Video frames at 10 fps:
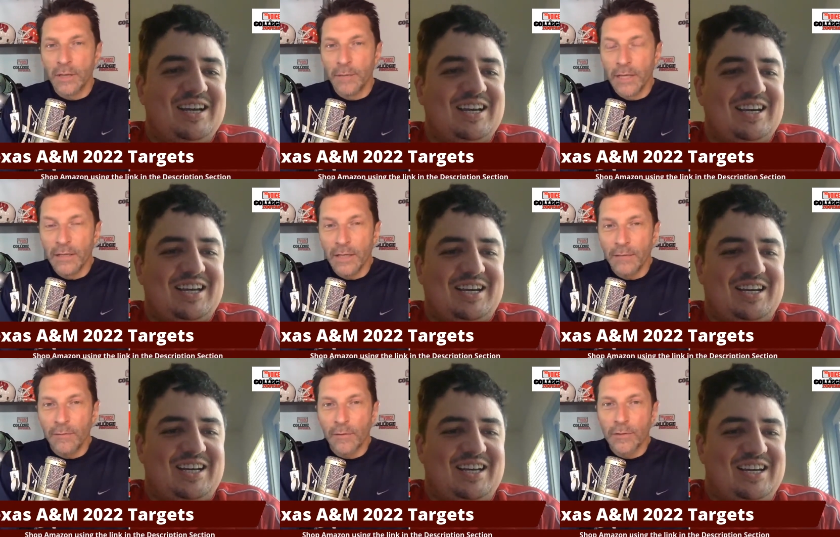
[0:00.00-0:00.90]
Speaker 1: coming in
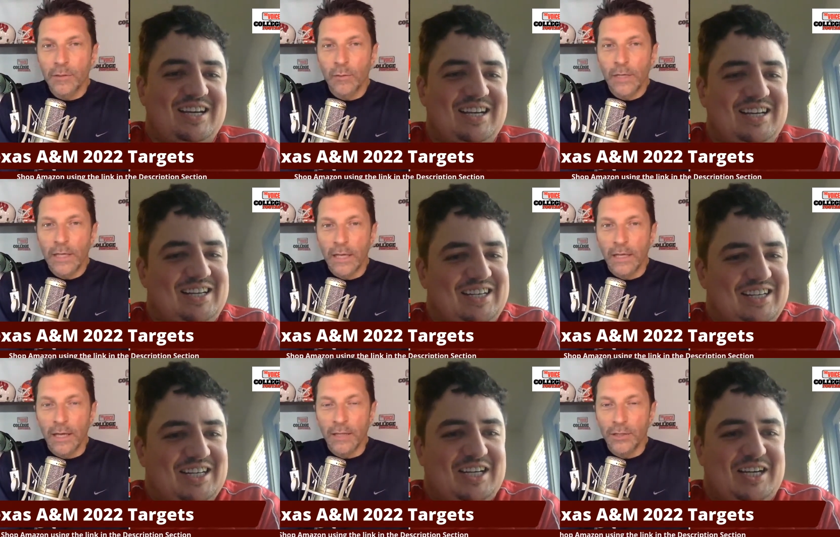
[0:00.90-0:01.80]
that first
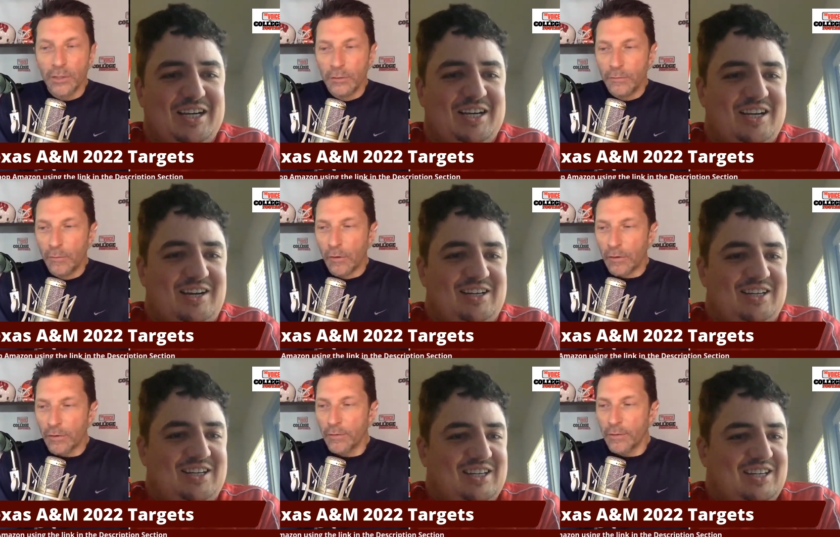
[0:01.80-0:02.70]
weekend on June
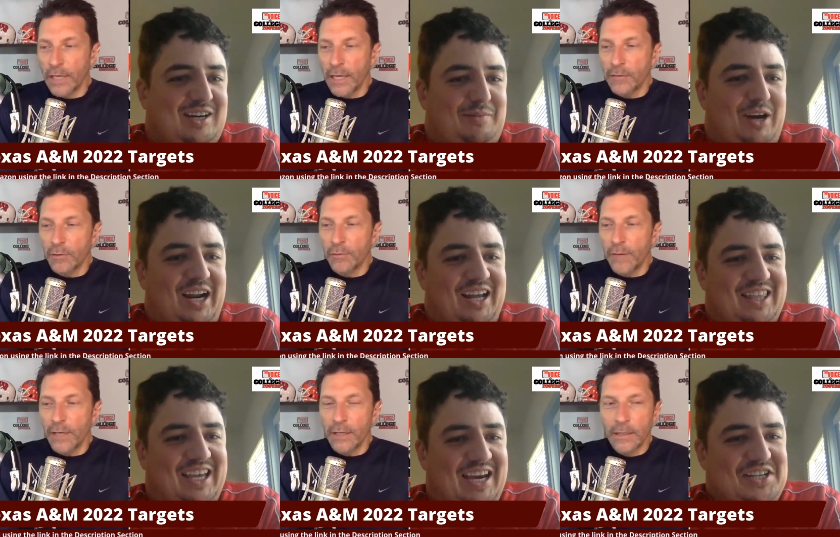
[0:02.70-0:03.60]
4th.
Speaker 2: Okay,
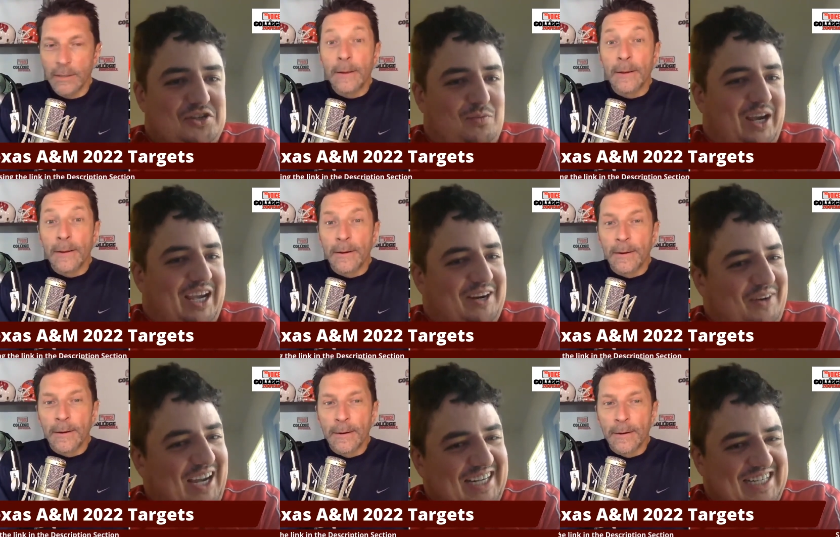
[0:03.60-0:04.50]
Andrew,
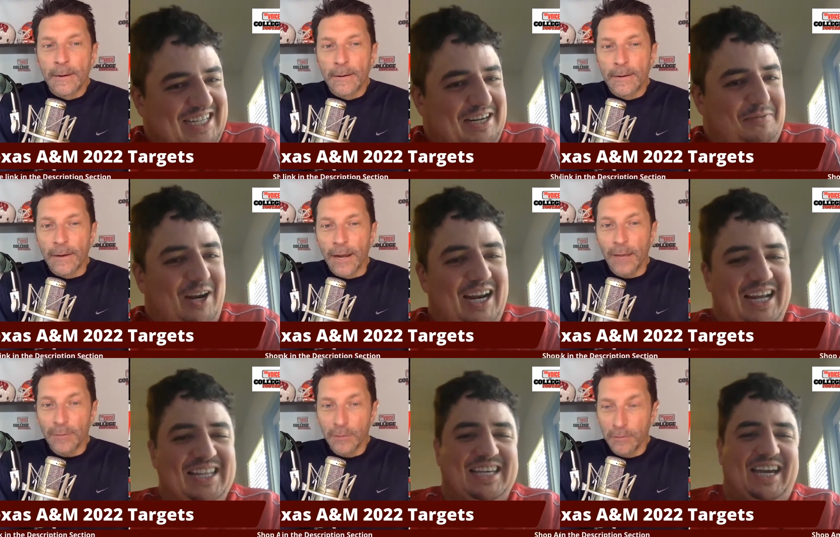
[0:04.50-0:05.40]
swinging, right? Come right
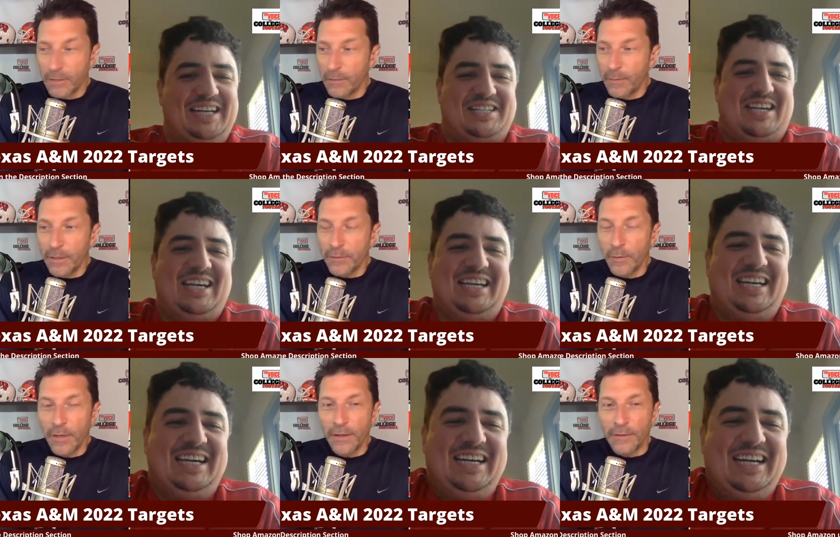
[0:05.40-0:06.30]
Speaker 1: out. Absolutely, you might
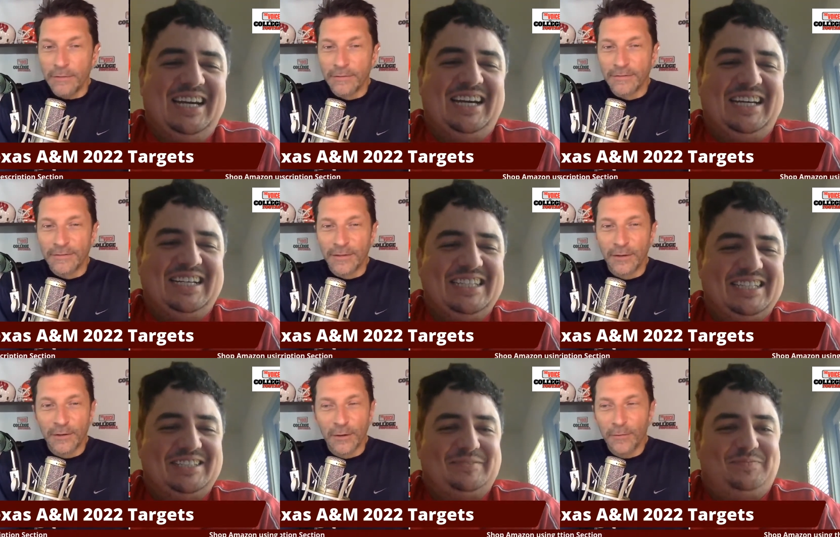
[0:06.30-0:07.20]
as well
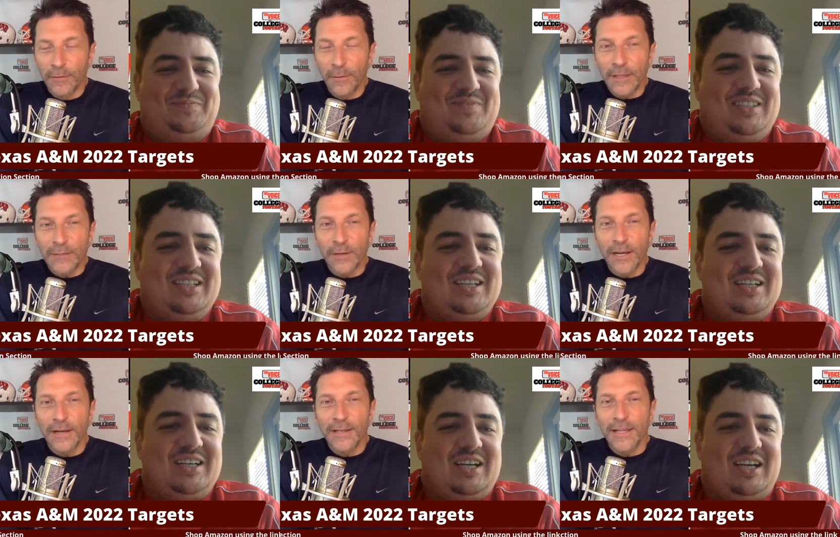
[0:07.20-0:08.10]
go for the best
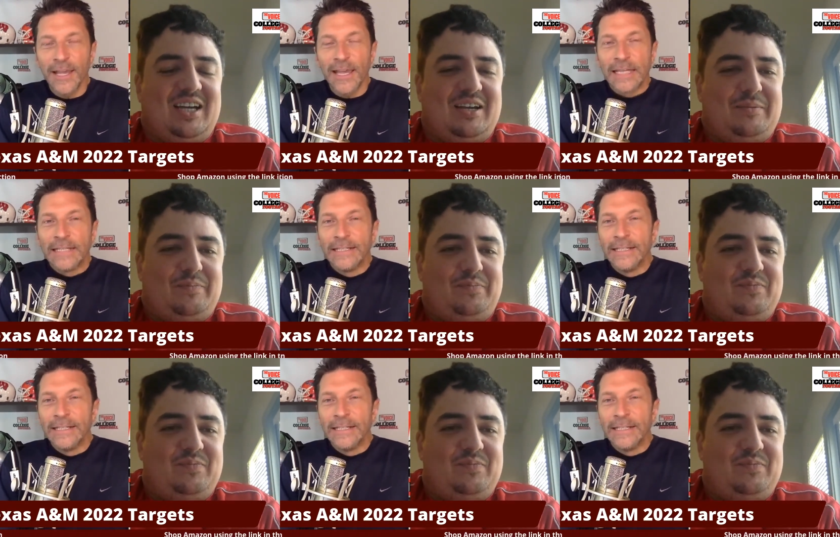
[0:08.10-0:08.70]
right out of the gate.